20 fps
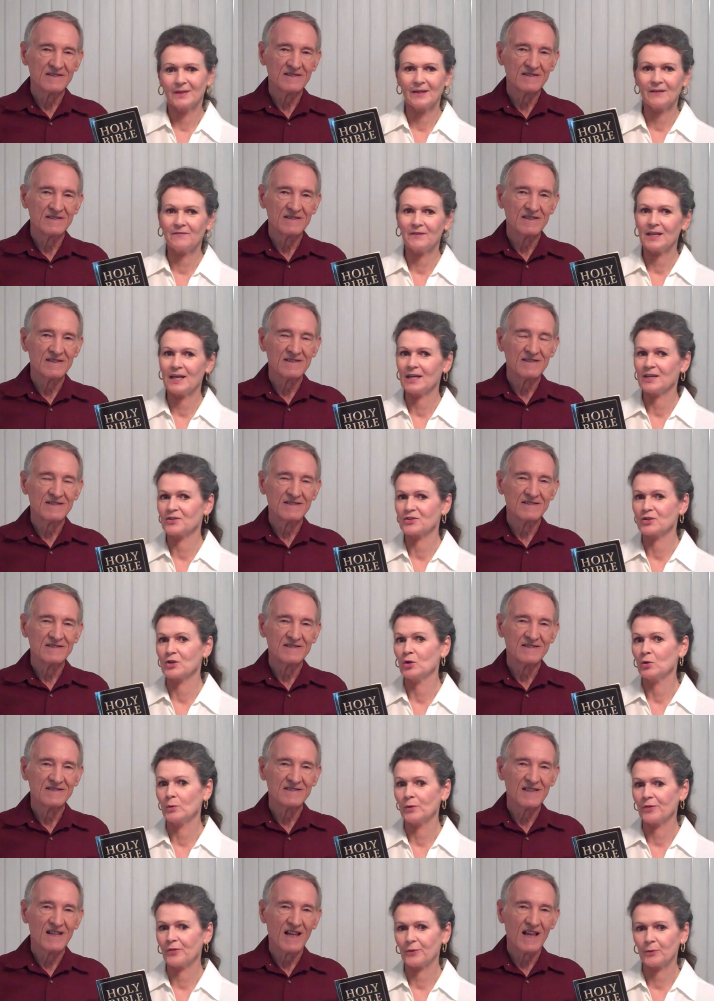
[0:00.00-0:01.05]
Speaker 1: if it has
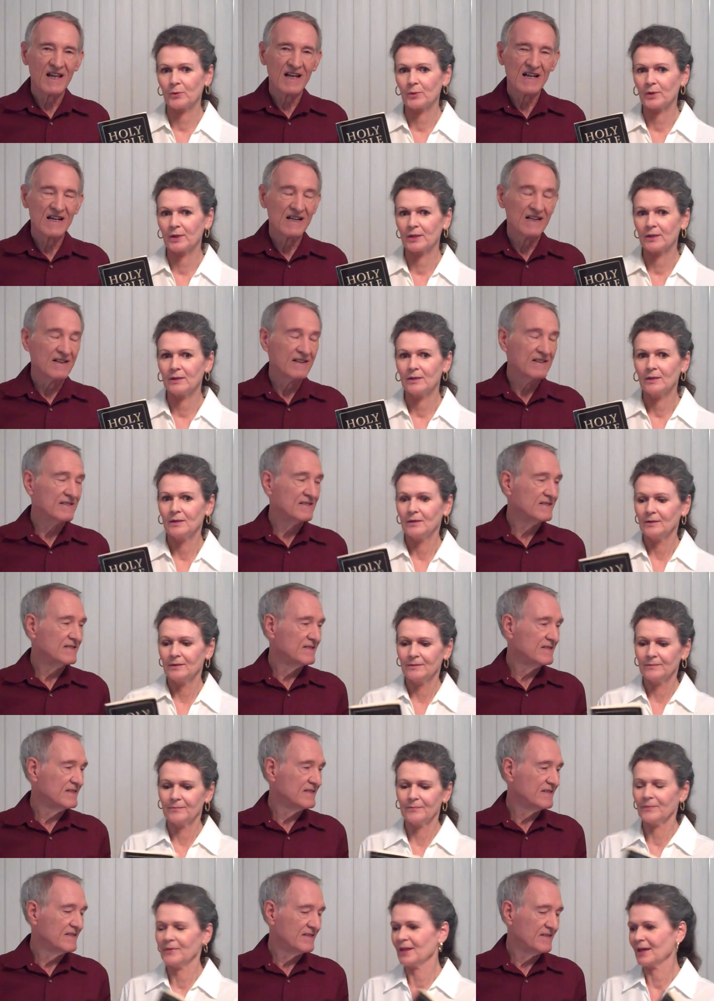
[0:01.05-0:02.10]
no authority,
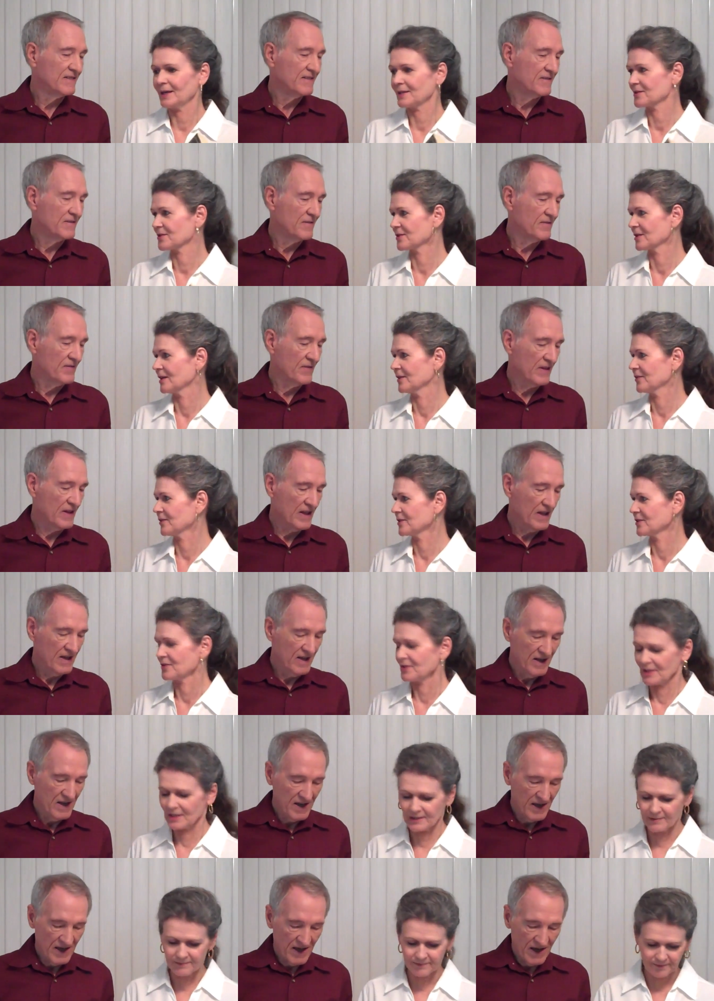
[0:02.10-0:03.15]
that's not the
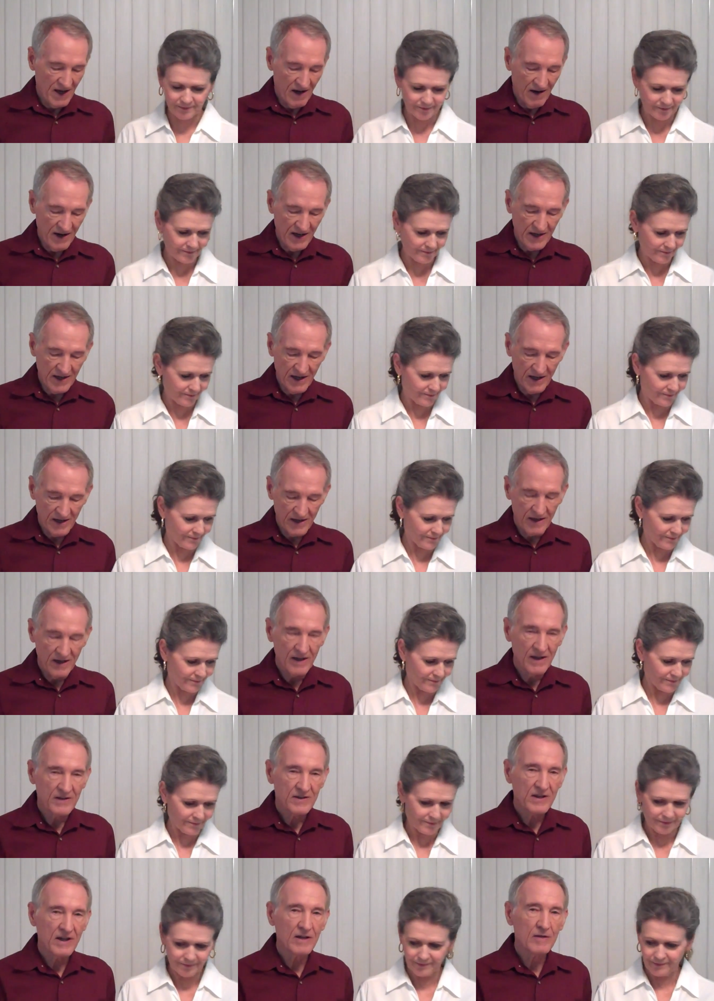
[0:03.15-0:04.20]
same.
Speaker 2: All right, now
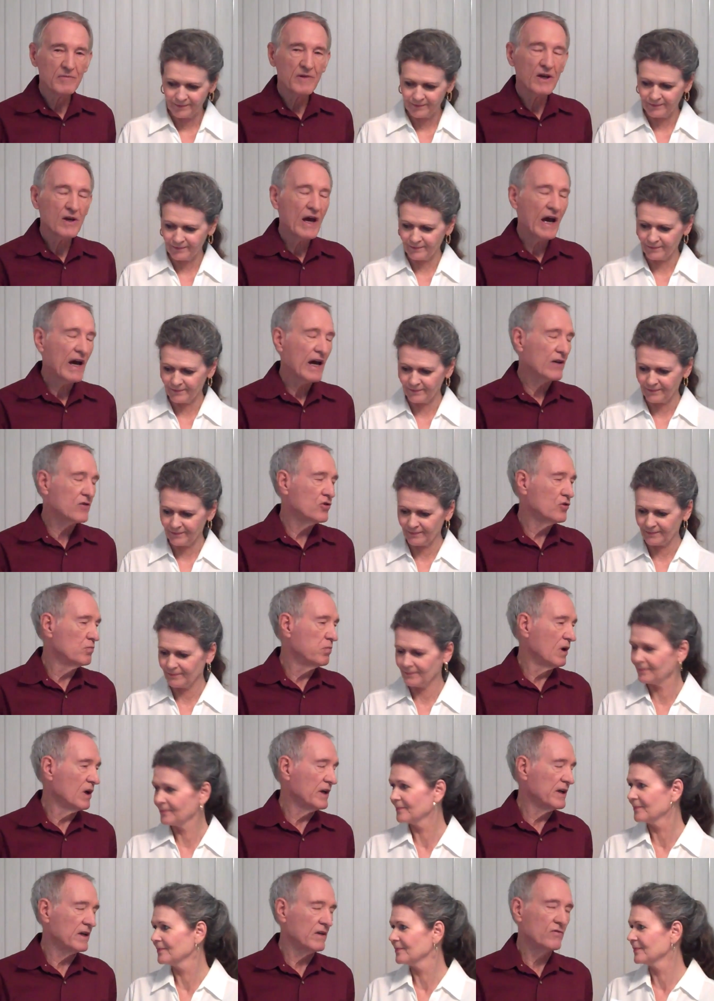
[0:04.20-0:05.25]
tell me how you
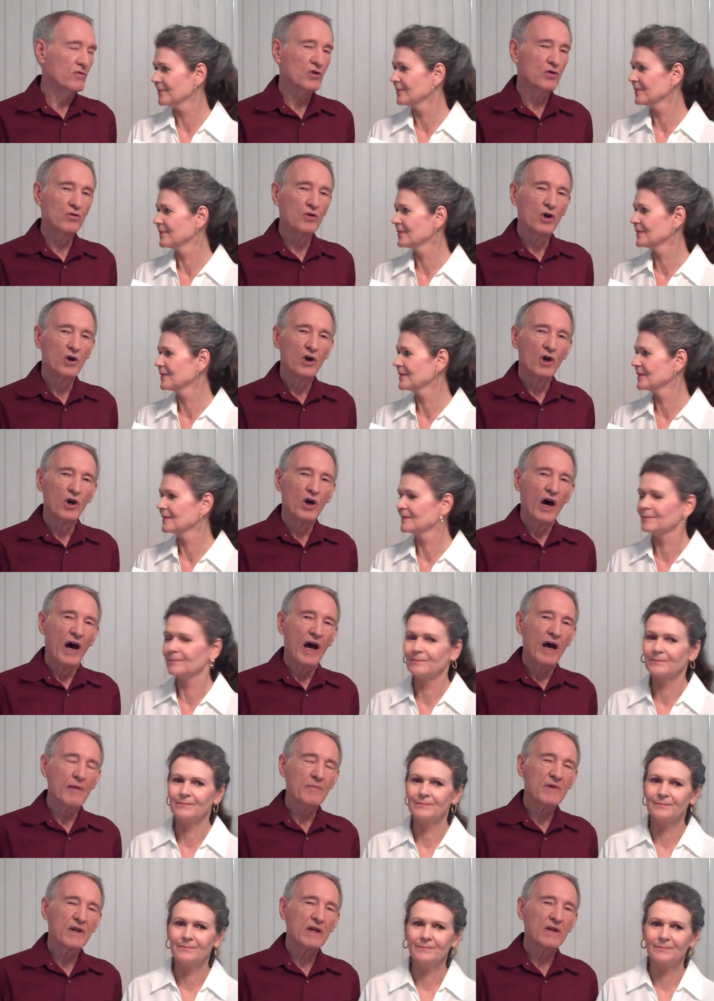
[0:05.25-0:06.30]
believe you.
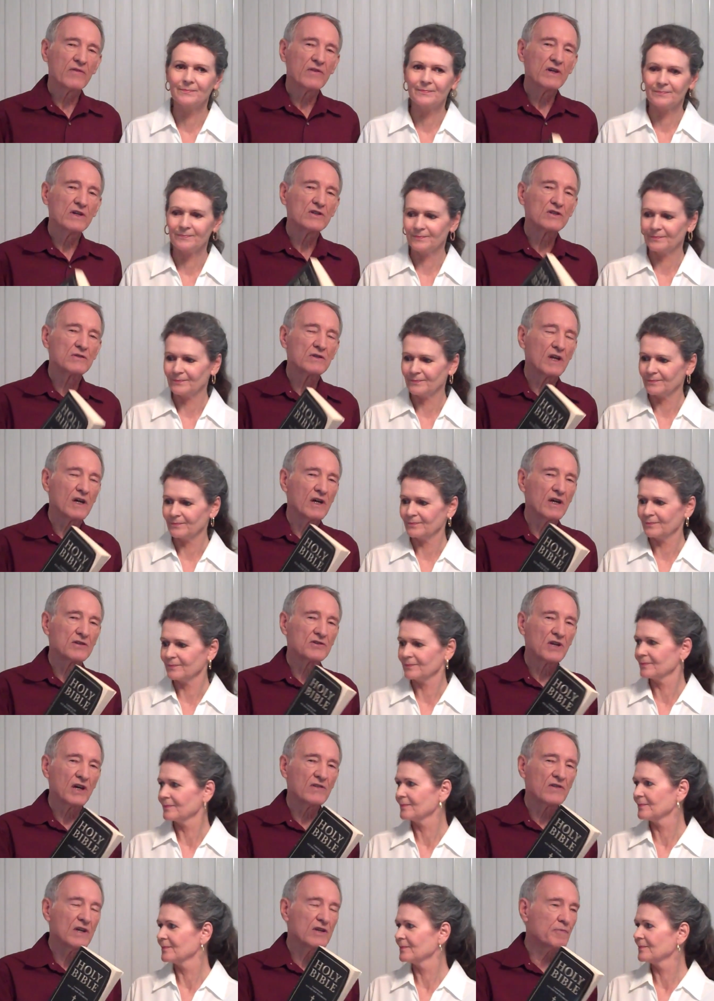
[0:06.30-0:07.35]
How many of these,
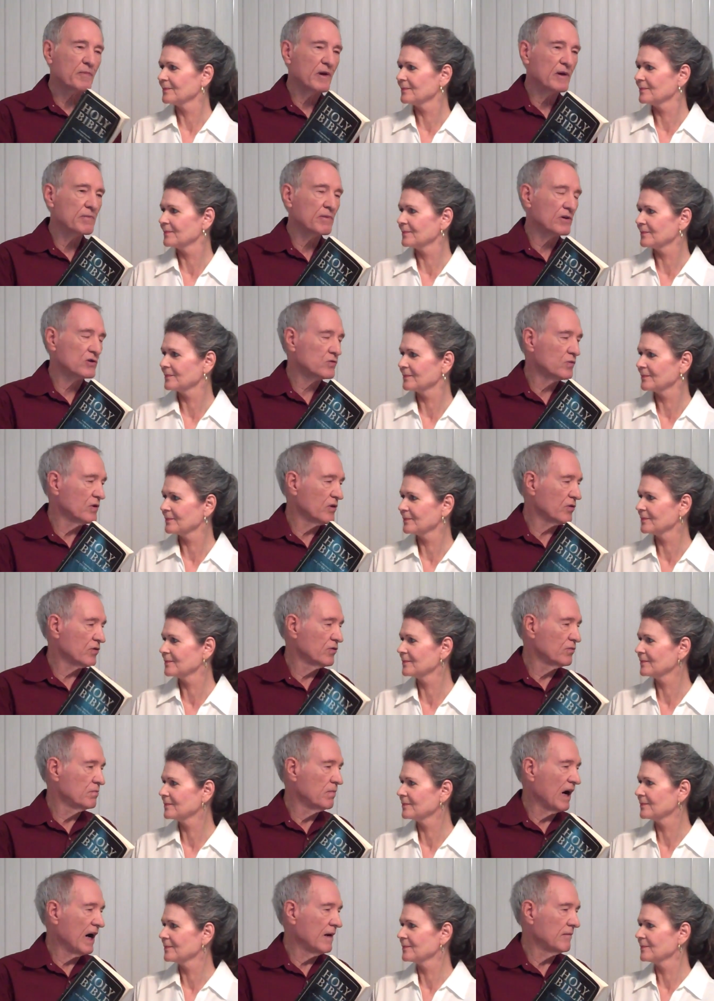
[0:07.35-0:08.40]
say these people has went
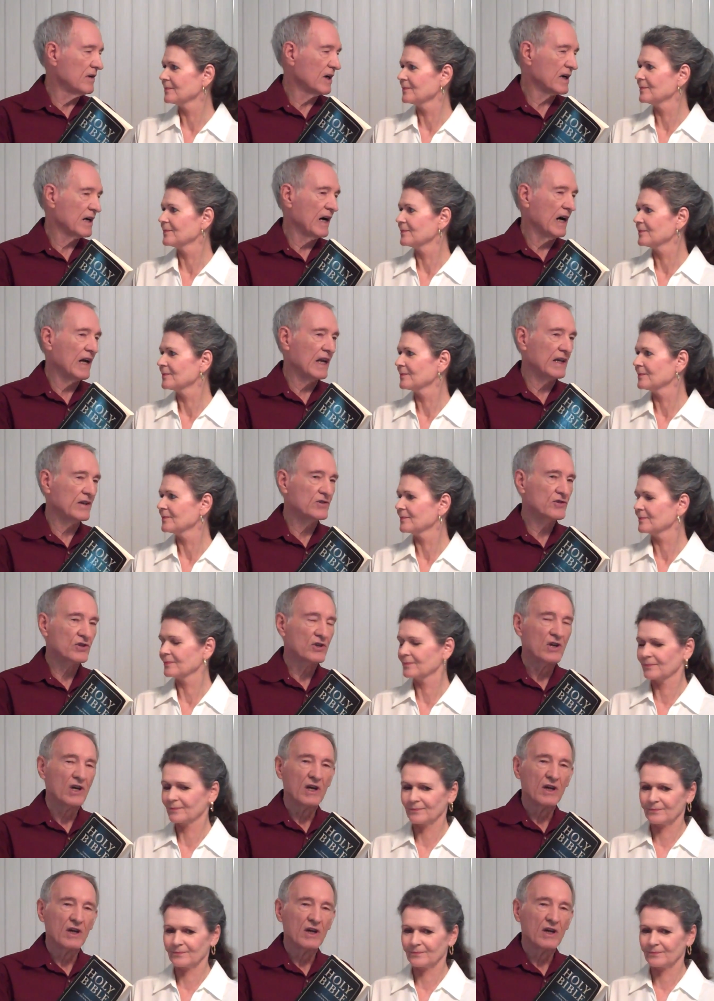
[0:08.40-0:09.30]
through Bible college,